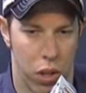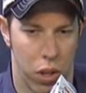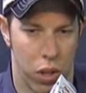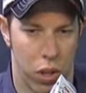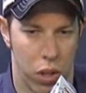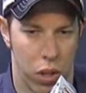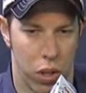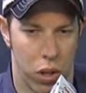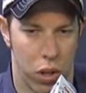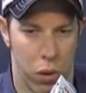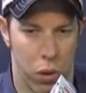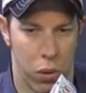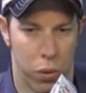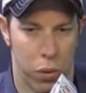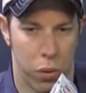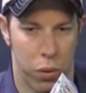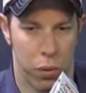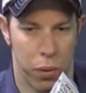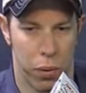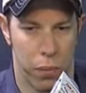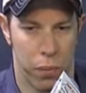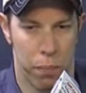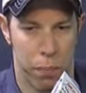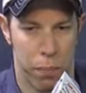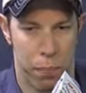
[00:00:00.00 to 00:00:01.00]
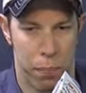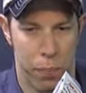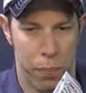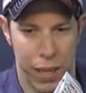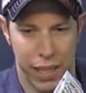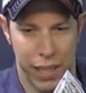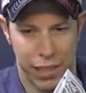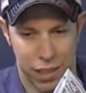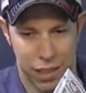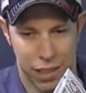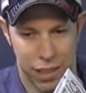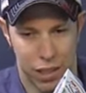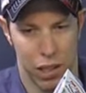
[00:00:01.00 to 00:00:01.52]
you know, the
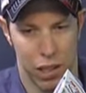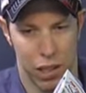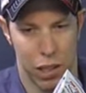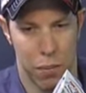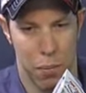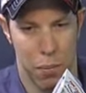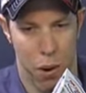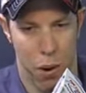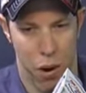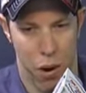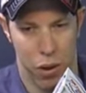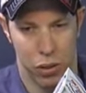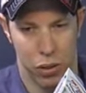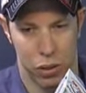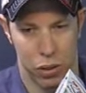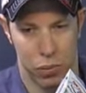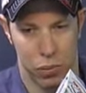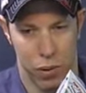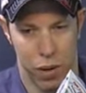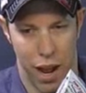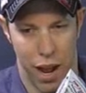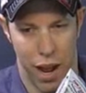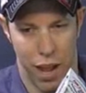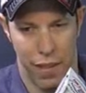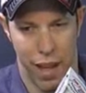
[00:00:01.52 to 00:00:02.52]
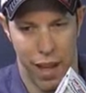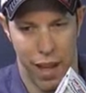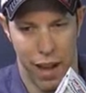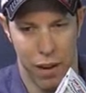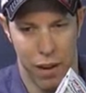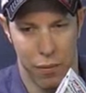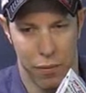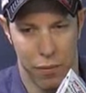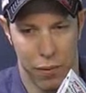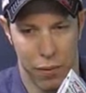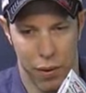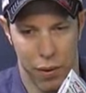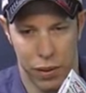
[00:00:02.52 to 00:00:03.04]
pieces and the parts were not that
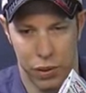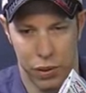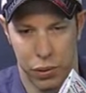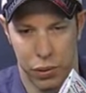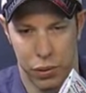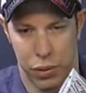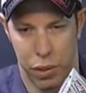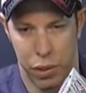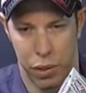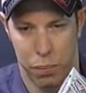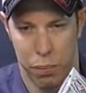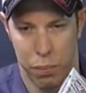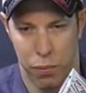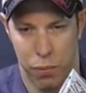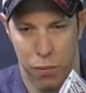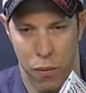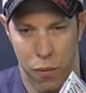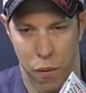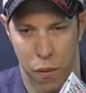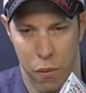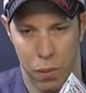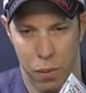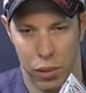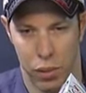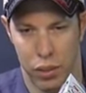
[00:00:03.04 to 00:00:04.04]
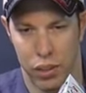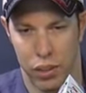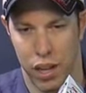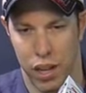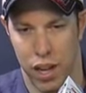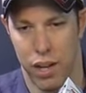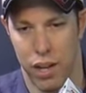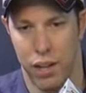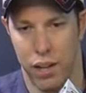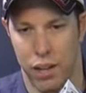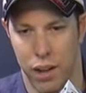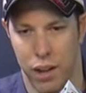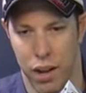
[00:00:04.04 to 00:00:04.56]
influential to the performance
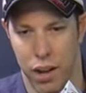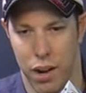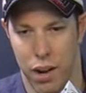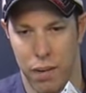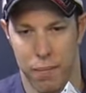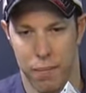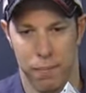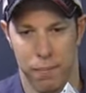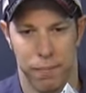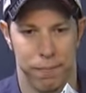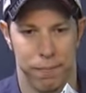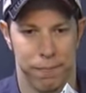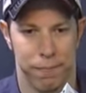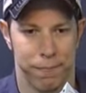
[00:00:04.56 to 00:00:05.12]
and